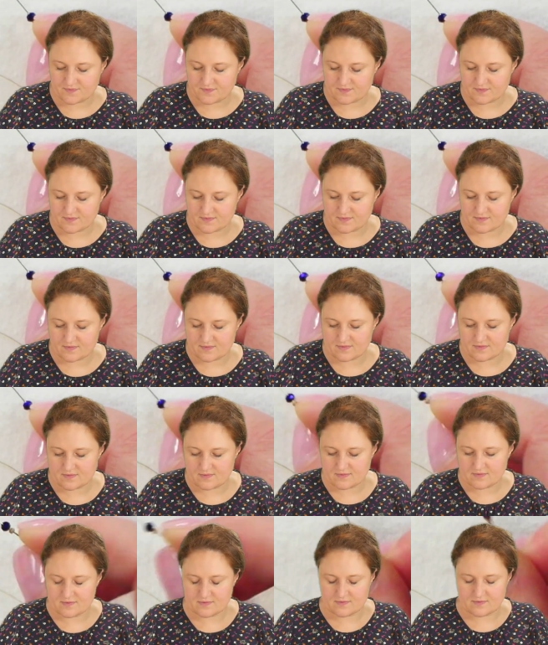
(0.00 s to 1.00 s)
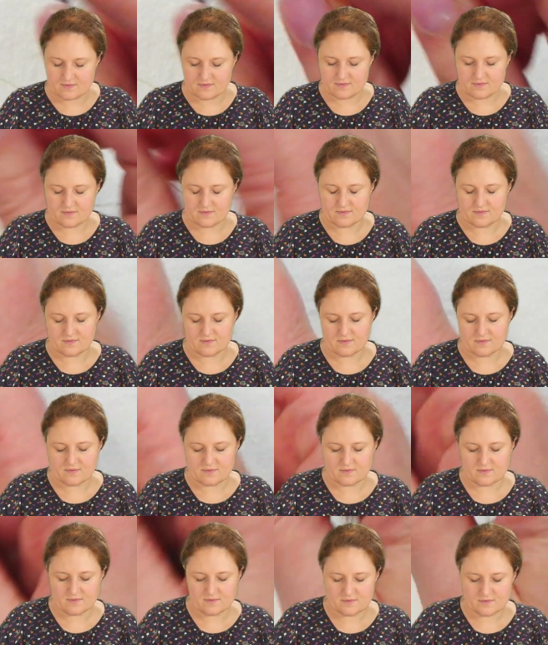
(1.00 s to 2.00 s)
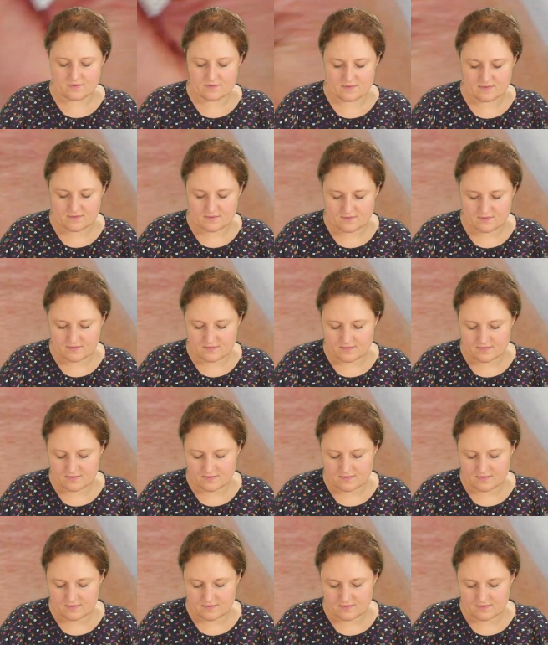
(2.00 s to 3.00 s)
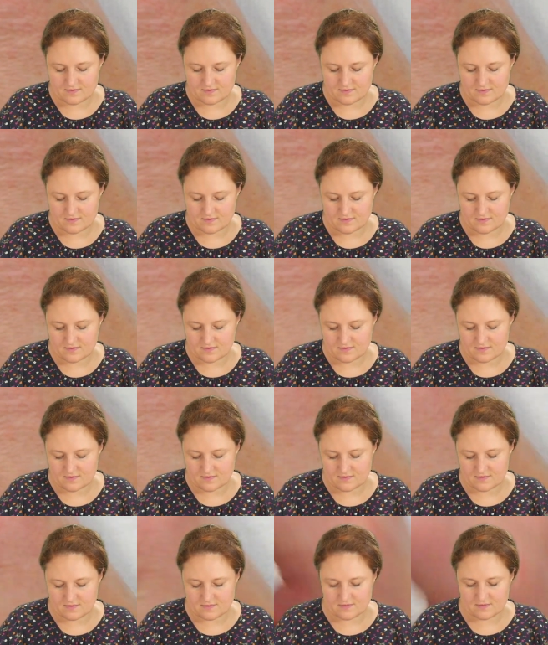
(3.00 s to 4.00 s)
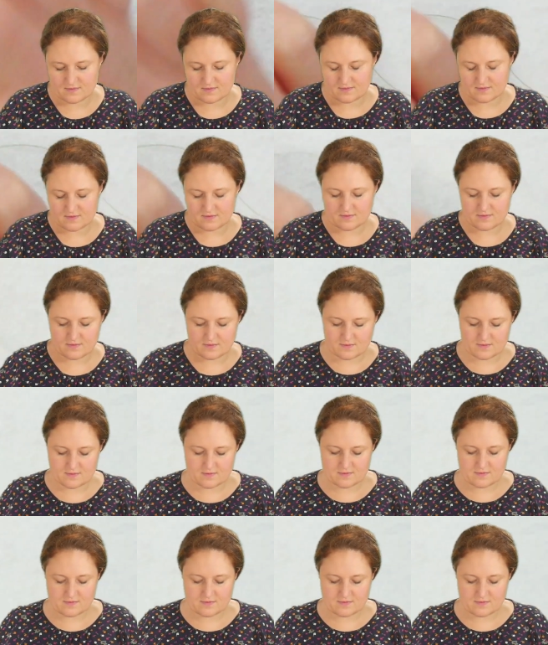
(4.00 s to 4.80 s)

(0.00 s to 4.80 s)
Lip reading: [no speech]